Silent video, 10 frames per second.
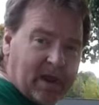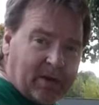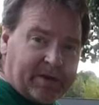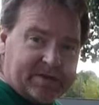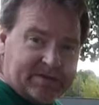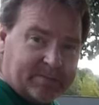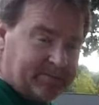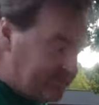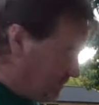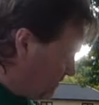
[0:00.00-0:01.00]
I'll get some
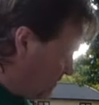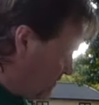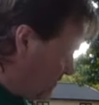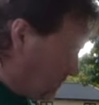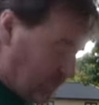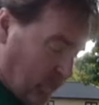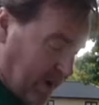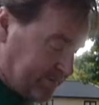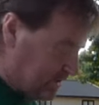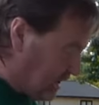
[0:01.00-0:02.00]

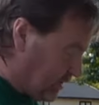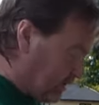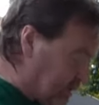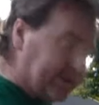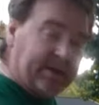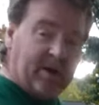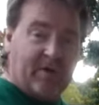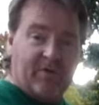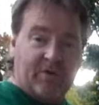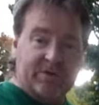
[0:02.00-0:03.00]
wipes here and clean
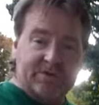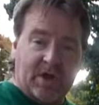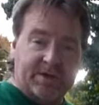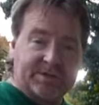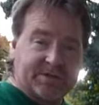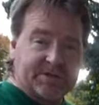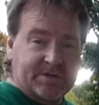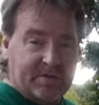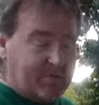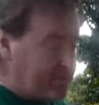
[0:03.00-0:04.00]
off all the sausage and
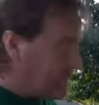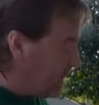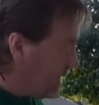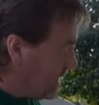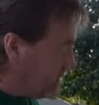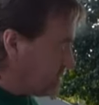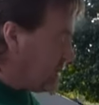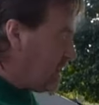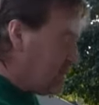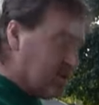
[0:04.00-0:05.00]
stuff off my hands.
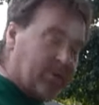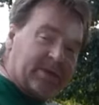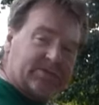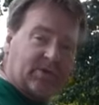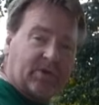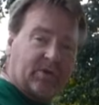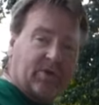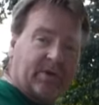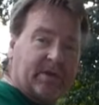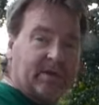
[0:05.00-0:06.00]
Then we can start
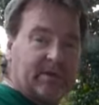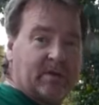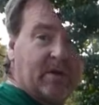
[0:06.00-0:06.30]
cooking, and